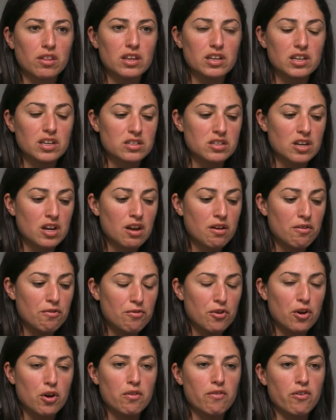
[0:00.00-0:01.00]
I think it's
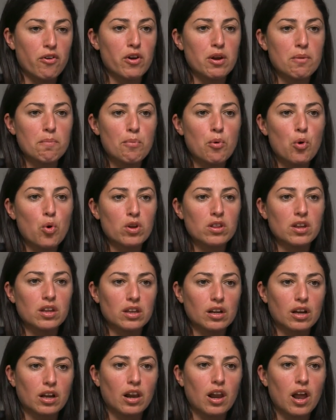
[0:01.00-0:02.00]
very very important
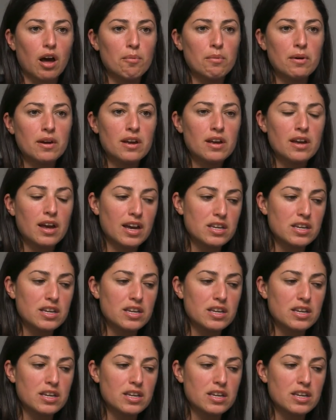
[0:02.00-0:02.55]
that the club